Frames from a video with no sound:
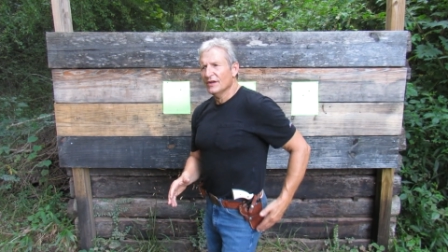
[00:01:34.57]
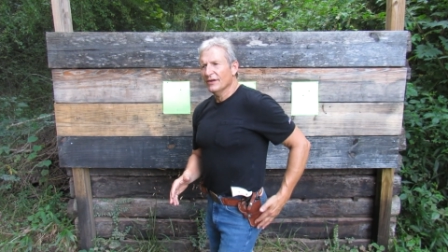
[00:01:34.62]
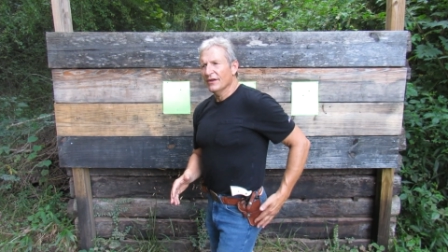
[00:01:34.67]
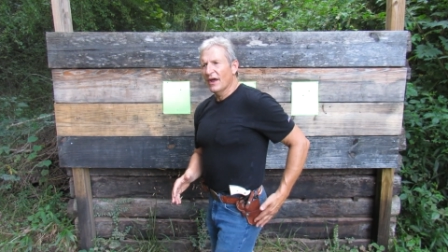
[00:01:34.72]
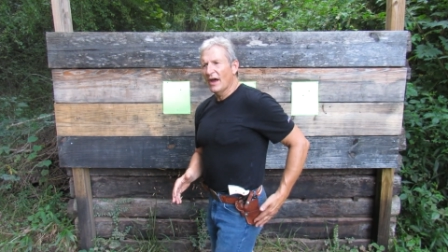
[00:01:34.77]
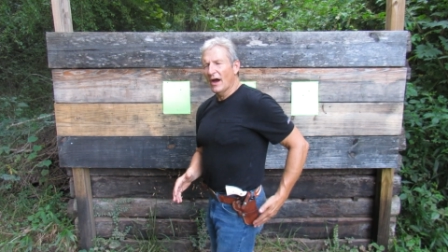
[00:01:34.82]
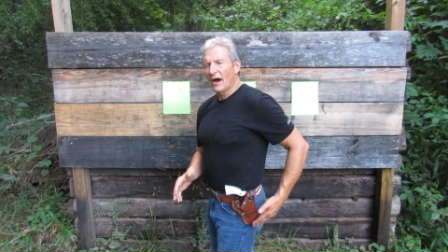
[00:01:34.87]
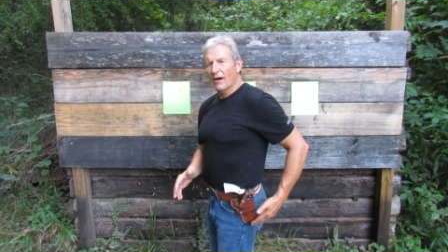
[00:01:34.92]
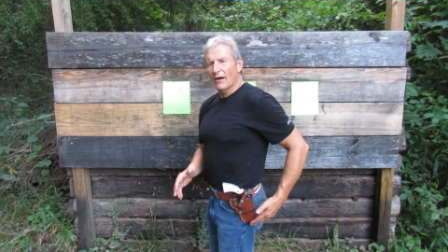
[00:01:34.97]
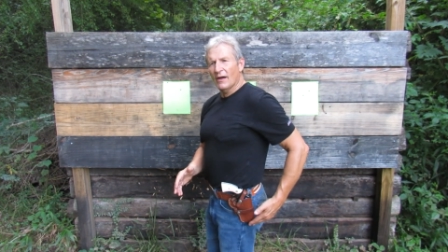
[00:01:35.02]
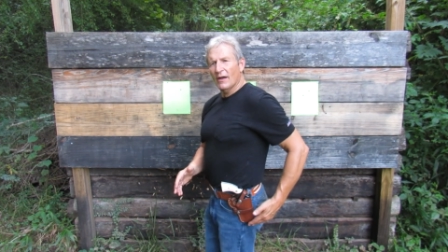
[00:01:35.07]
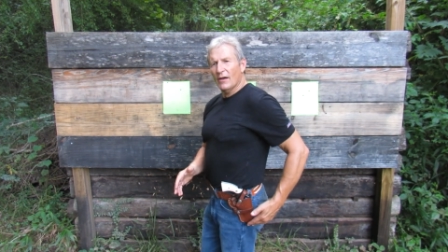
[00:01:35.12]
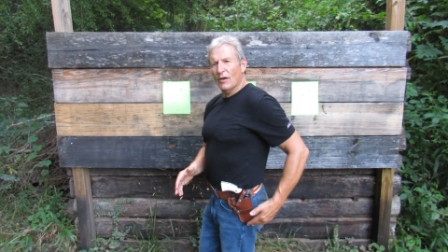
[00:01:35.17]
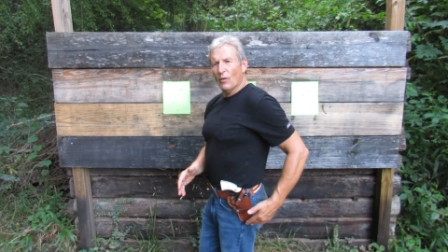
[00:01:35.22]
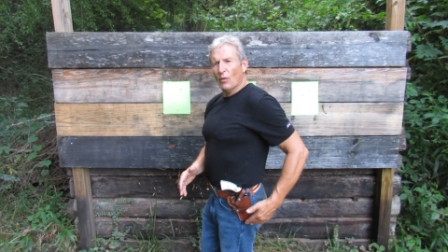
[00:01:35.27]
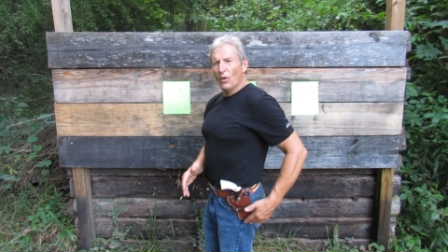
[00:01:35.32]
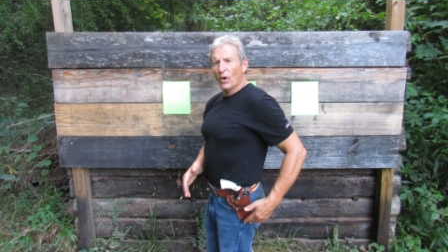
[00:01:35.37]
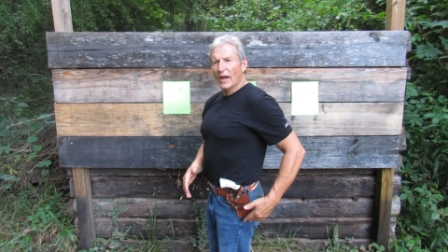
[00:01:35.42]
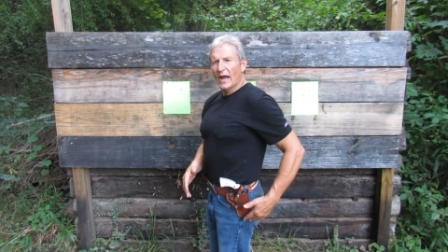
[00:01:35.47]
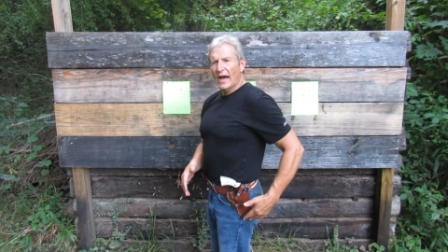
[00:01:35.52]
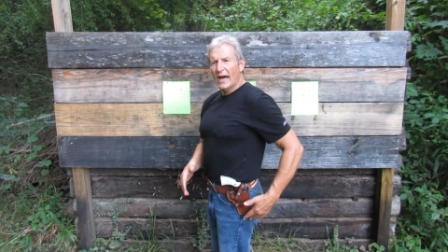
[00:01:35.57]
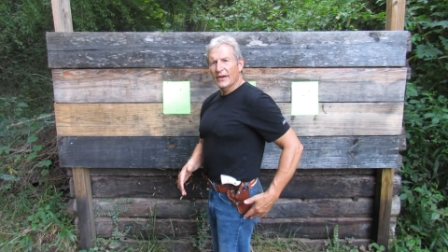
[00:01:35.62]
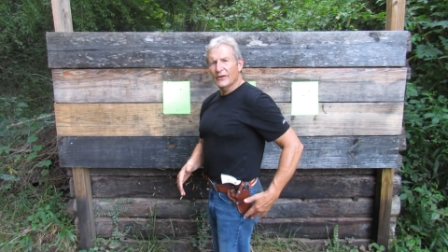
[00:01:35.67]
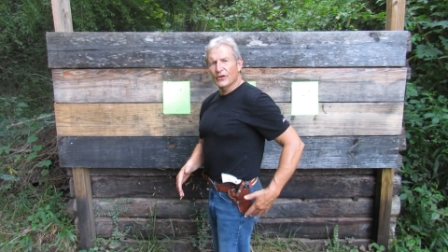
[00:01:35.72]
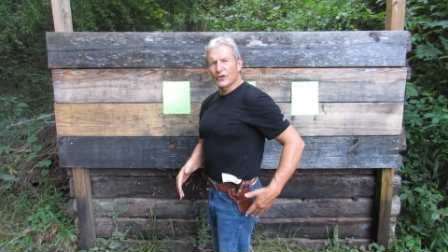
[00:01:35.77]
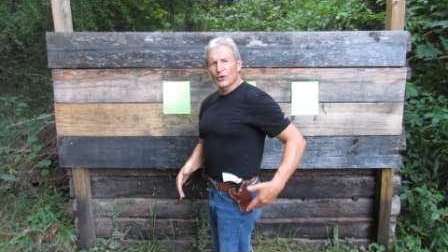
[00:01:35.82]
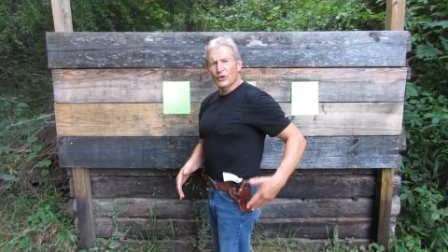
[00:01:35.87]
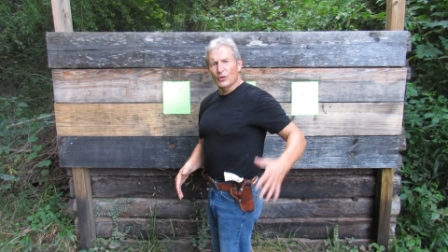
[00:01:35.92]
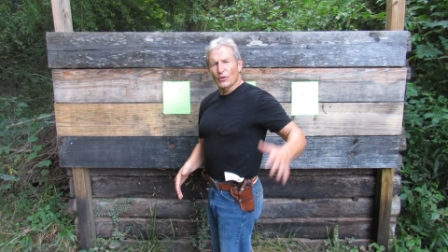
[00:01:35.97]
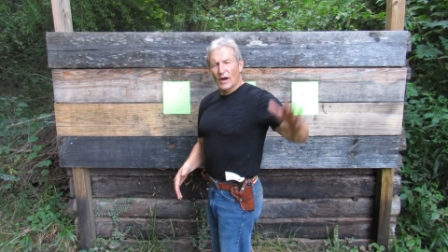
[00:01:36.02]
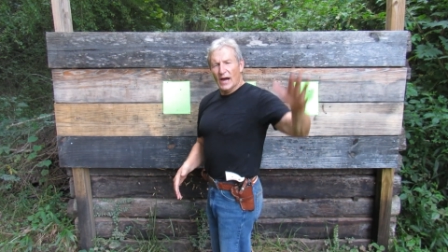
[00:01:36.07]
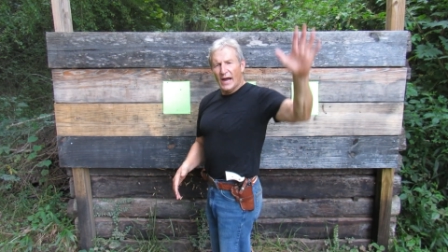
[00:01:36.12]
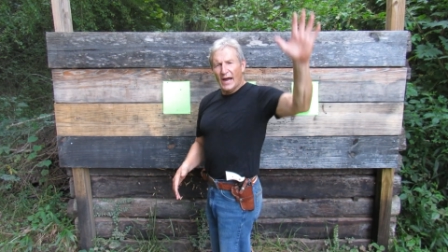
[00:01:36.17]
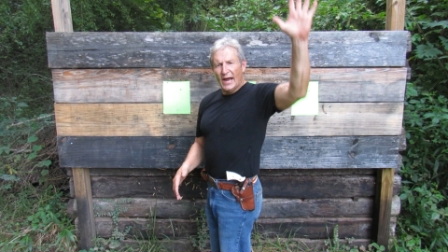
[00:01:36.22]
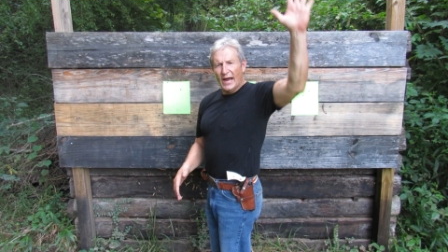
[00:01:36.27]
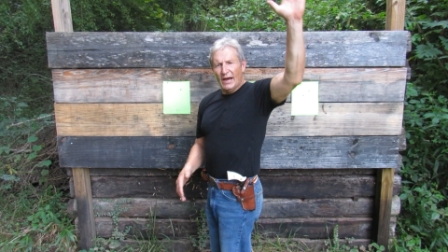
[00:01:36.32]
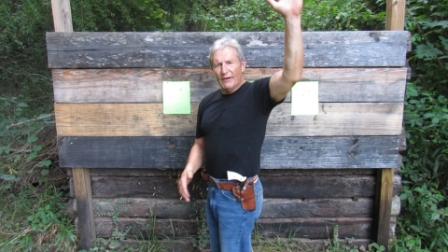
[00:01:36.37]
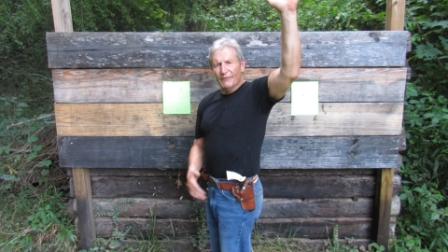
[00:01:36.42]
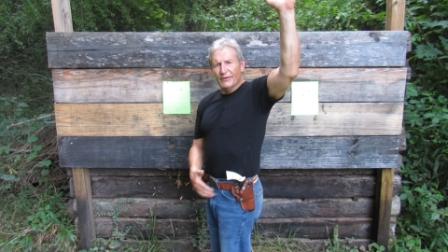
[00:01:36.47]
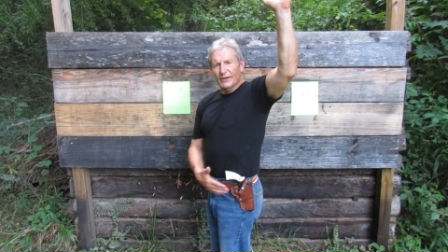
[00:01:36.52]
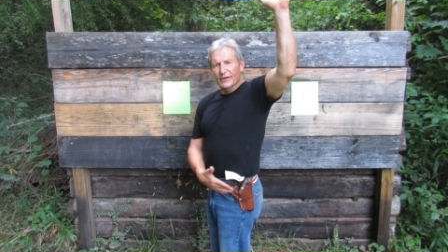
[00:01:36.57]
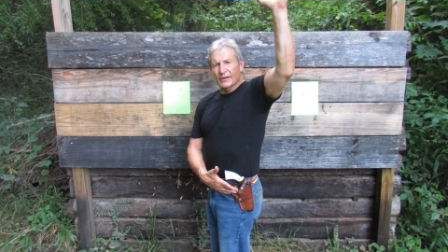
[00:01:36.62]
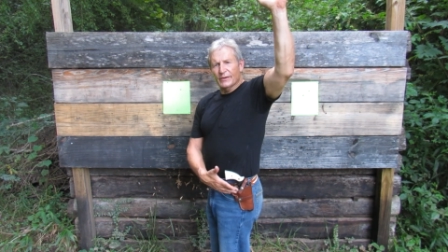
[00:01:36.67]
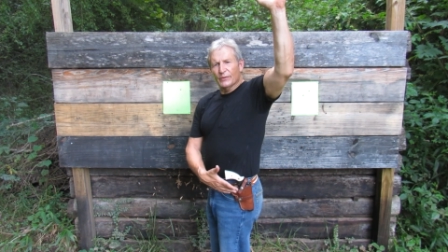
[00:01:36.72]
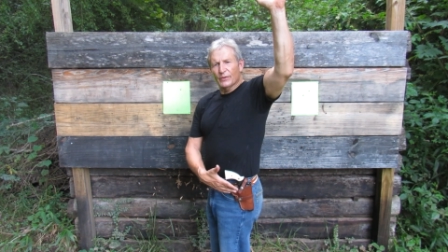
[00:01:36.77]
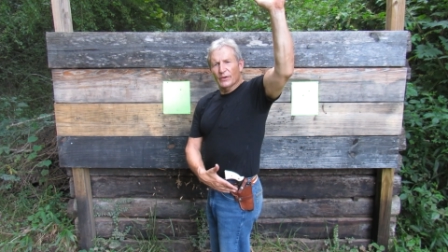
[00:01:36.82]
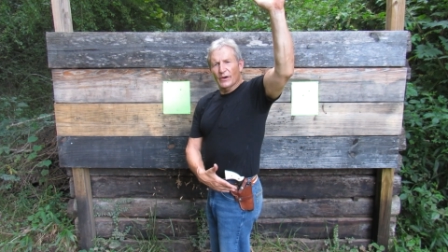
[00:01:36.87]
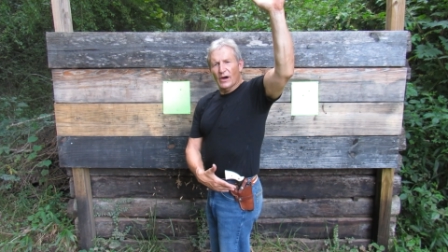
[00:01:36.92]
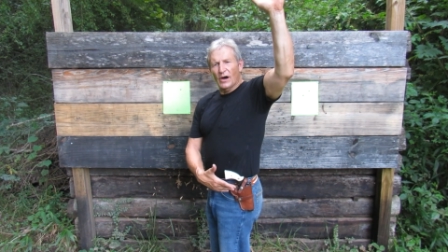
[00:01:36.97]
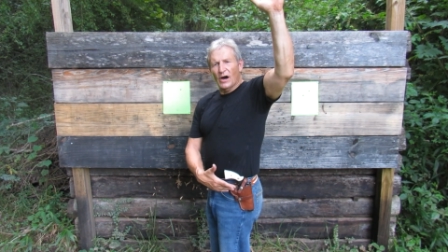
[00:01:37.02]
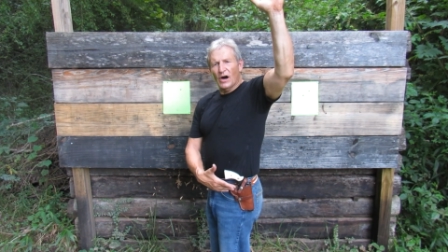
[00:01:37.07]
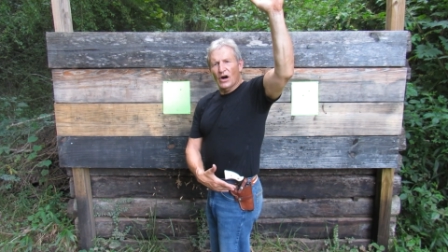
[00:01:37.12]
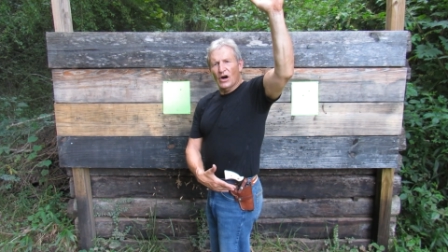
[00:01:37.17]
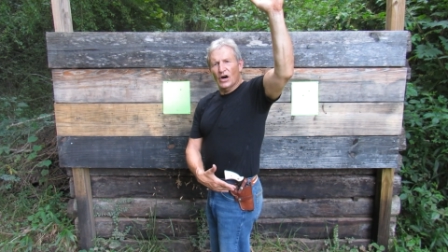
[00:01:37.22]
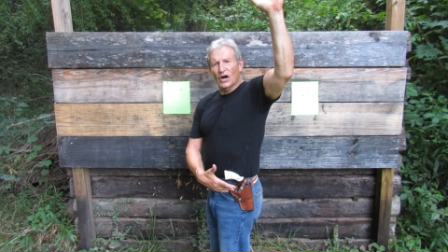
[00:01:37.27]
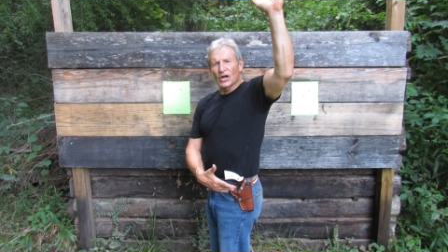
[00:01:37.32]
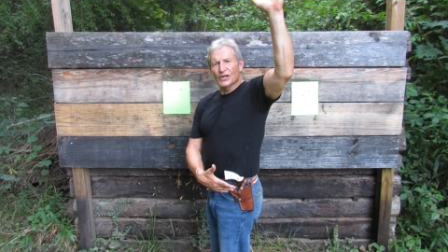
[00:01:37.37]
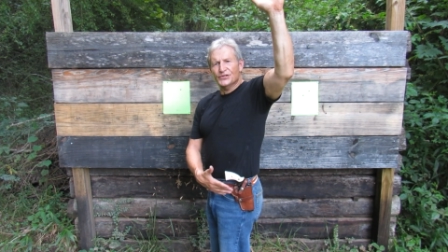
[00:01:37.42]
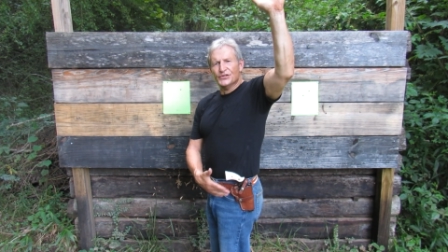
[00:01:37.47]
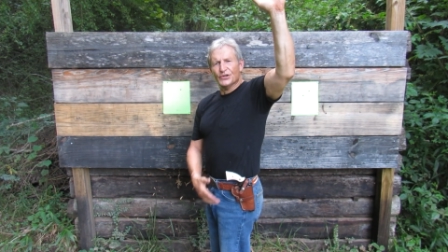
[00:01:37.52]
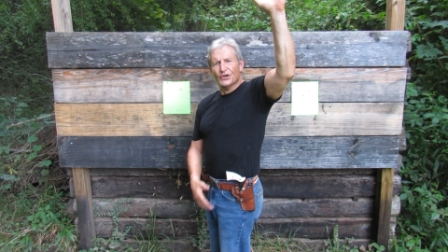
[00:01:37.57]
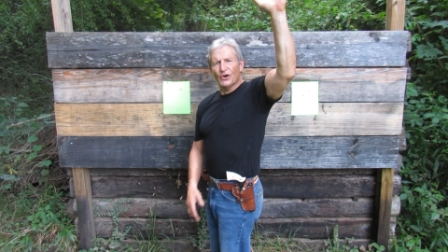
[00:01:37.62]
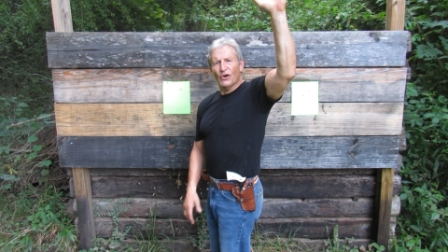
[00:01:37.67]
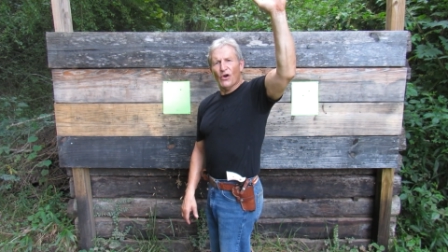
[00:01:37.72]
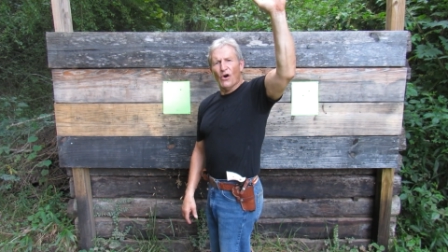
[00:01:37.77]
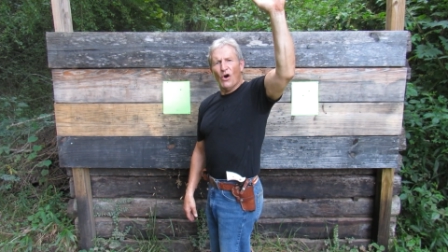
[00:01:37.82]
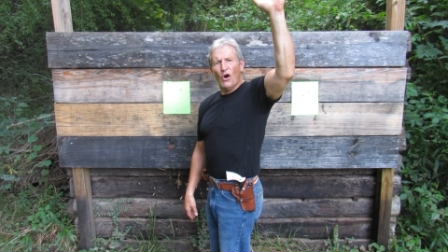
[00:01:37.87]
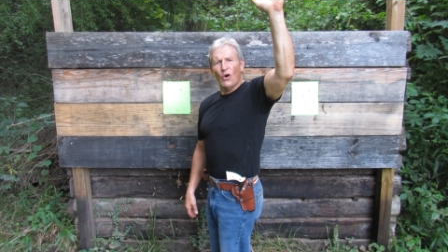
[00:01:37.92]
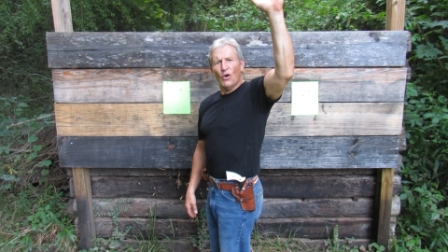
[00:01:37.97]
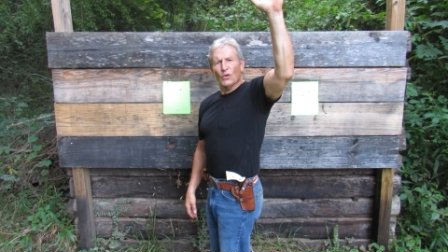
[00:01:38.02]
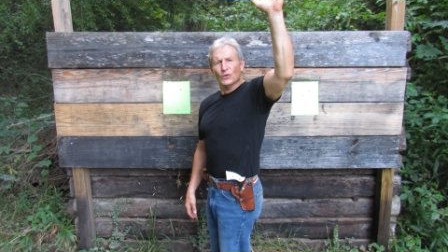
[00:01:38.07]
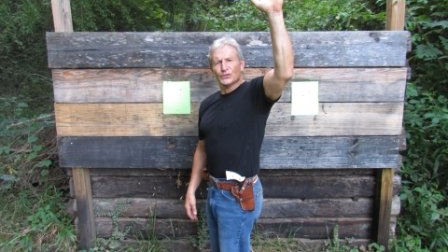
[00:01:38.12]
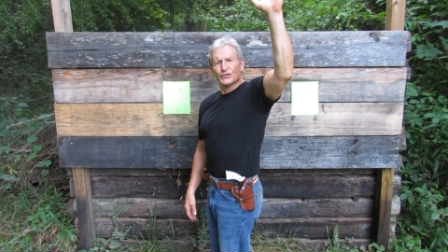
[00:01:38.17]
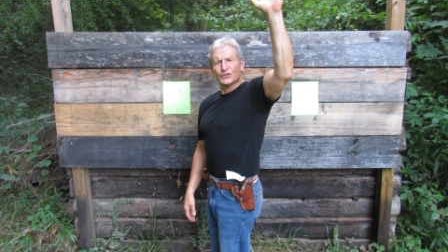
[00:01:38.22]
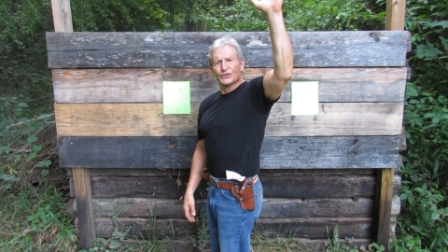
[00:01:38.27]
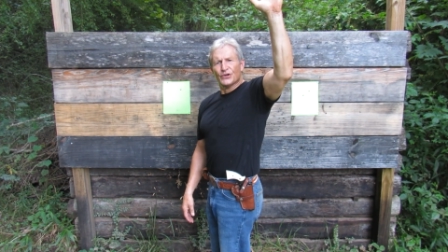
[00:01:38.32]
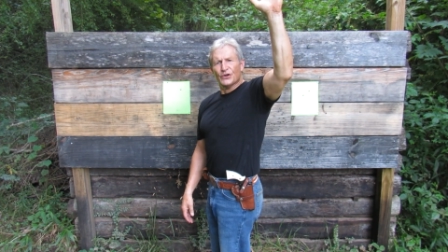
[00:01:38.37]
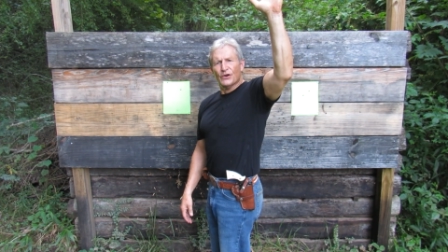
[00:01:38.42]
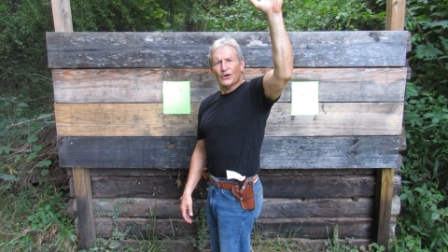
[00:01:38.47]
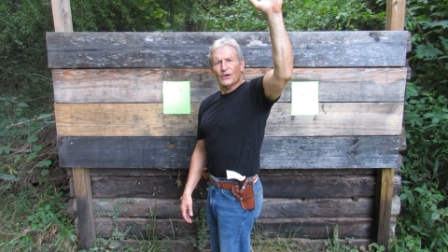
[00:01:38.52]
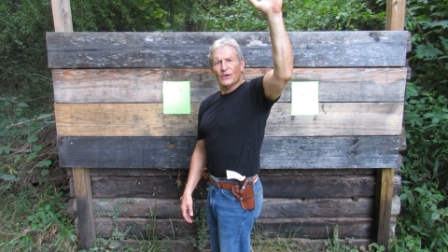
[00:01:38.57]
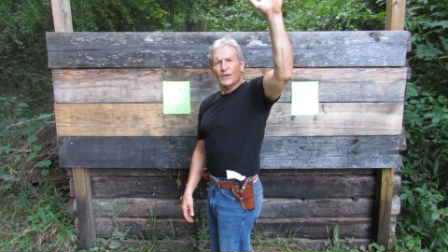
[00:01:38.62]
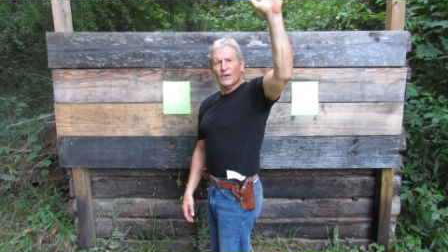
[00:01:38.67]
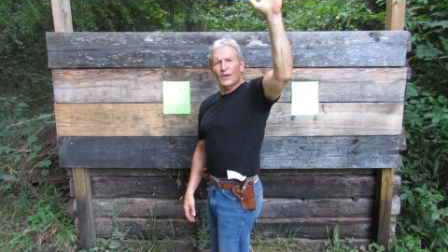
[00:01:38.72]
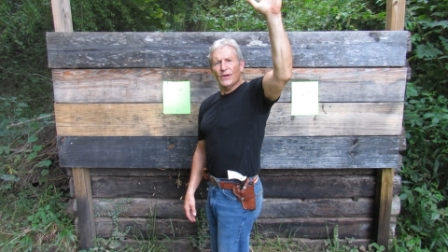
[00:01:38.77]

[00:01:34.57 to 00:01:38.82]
Now, what I do, I have it in a Hunter holster